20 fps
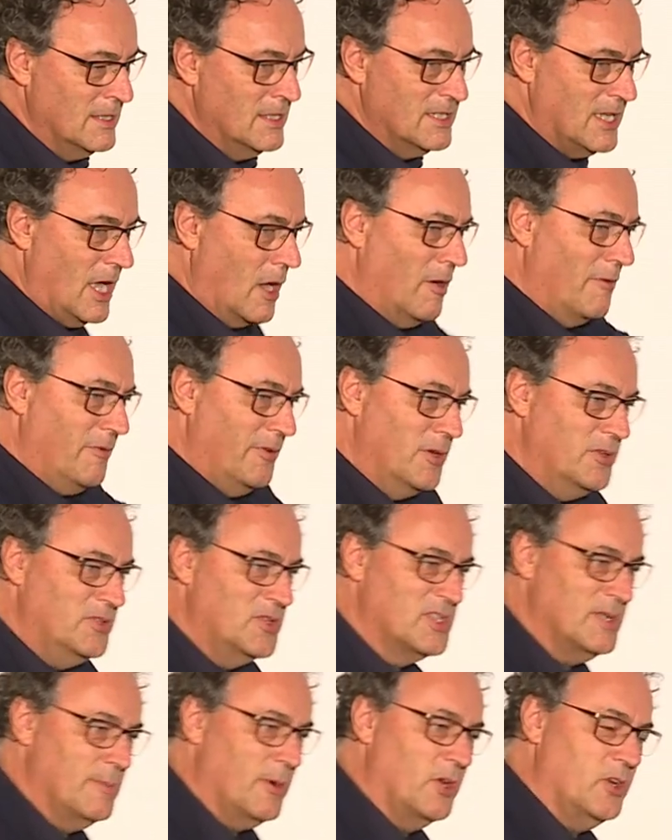So our future
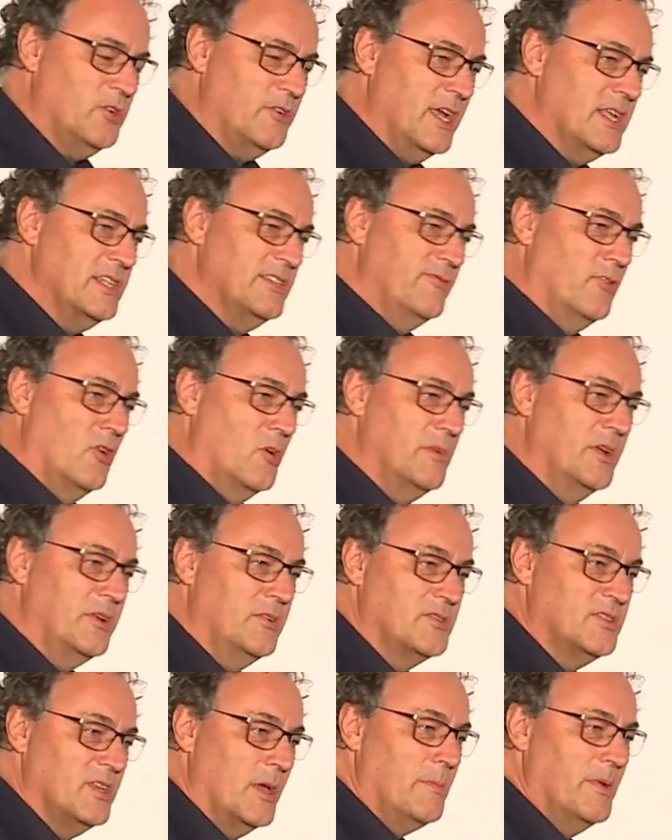is about transforming to
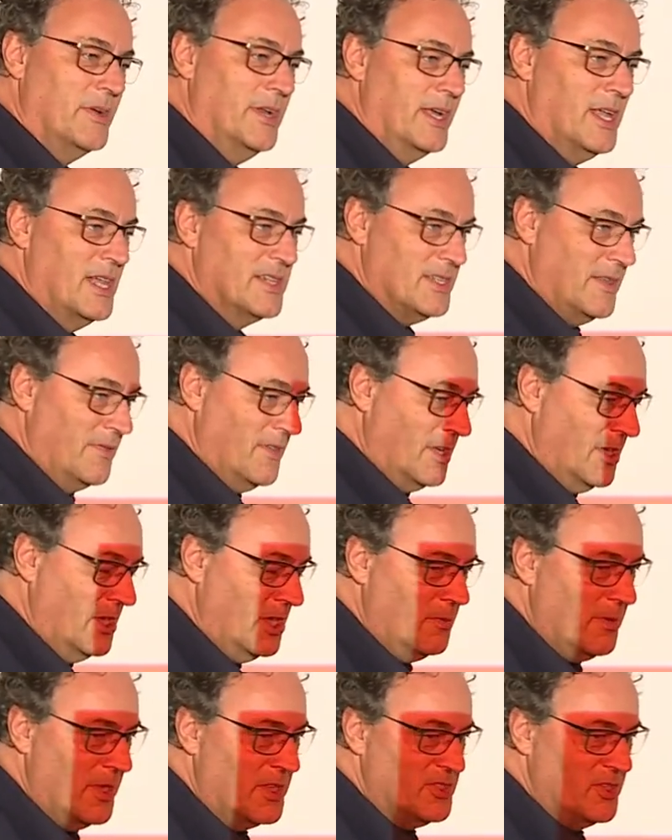somebody else. And the key
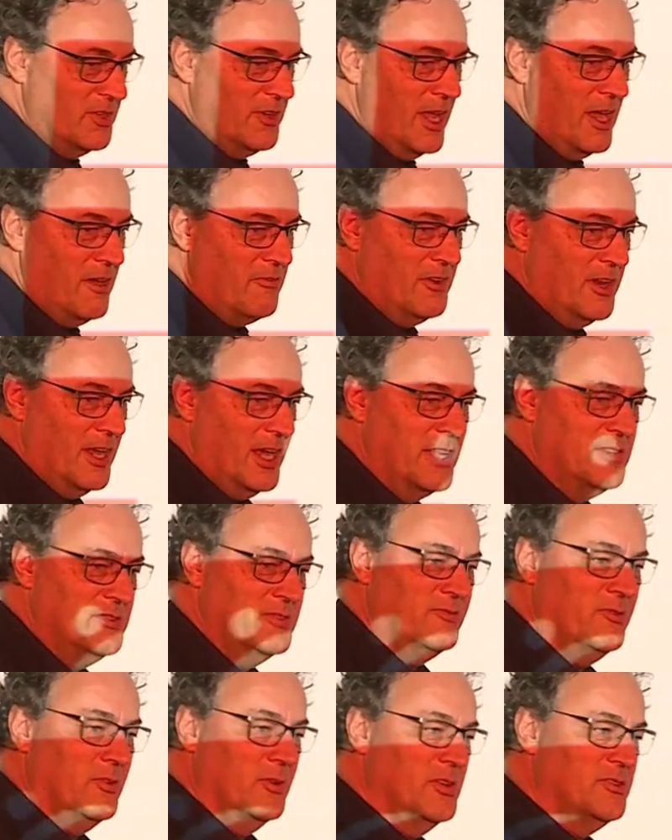question you have to answer
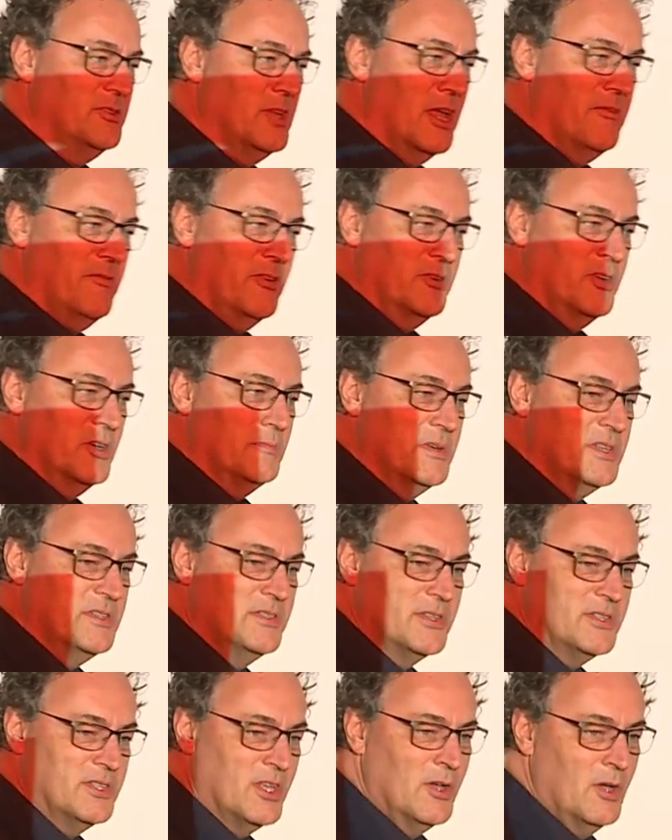for yourself and your
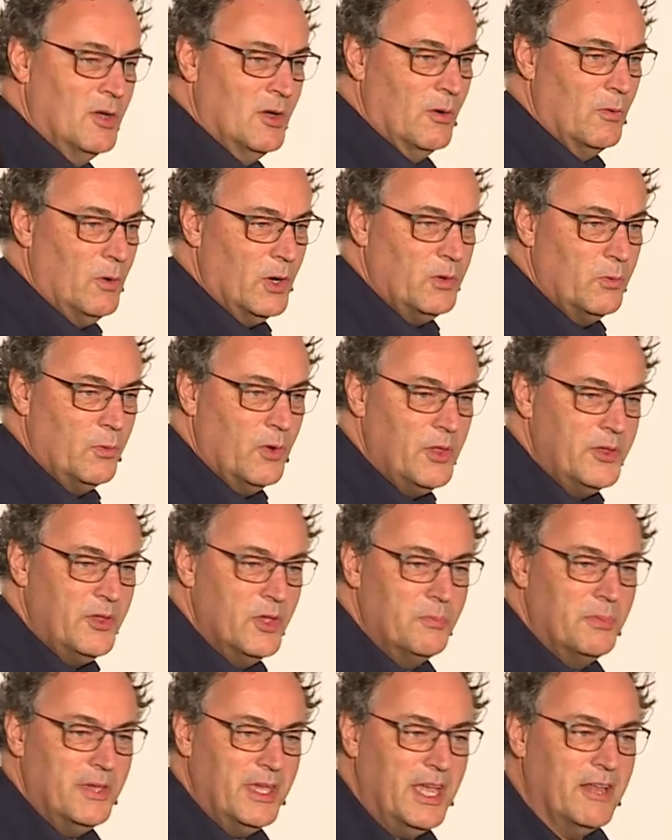business, what will you
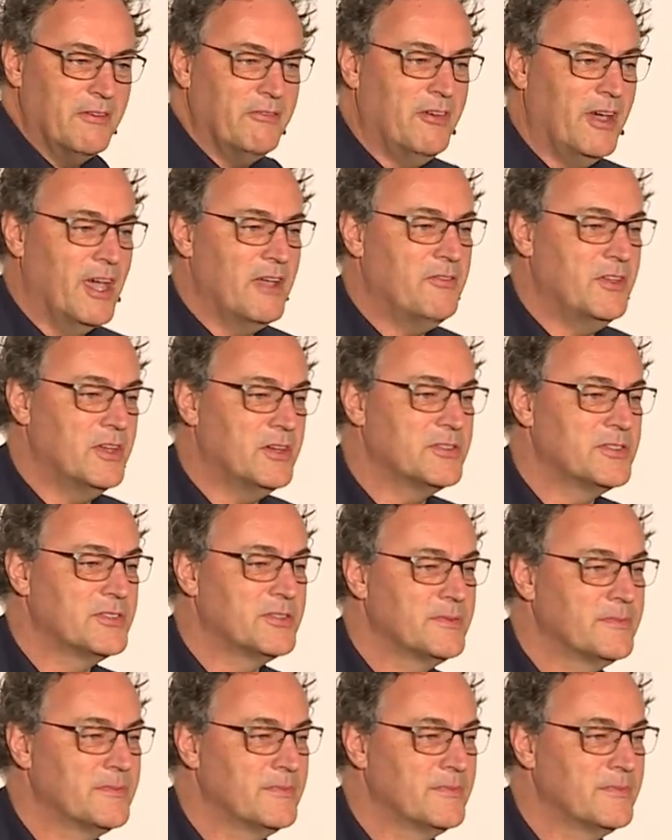be in 5 years?